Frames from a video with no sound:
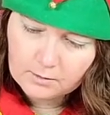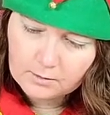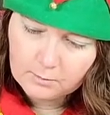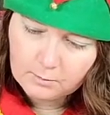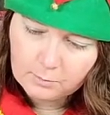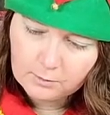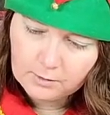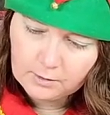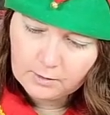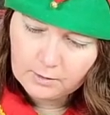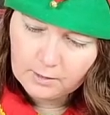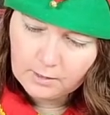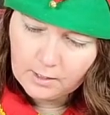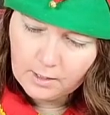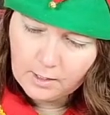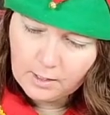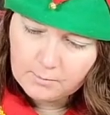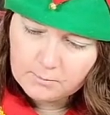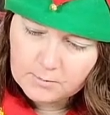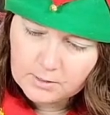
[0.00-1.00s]
completely
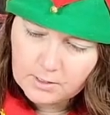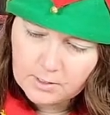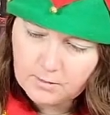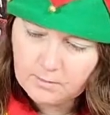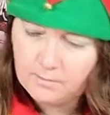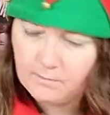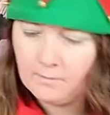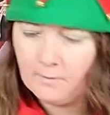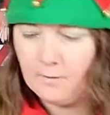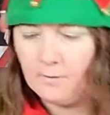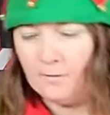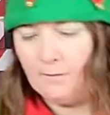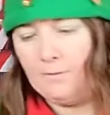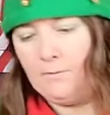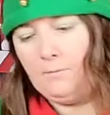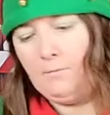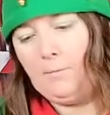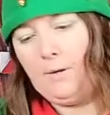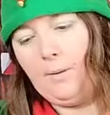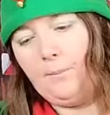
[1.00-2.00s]
empty.
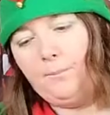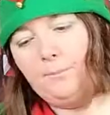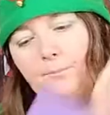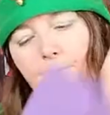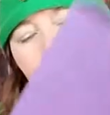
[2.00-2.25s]
Bam.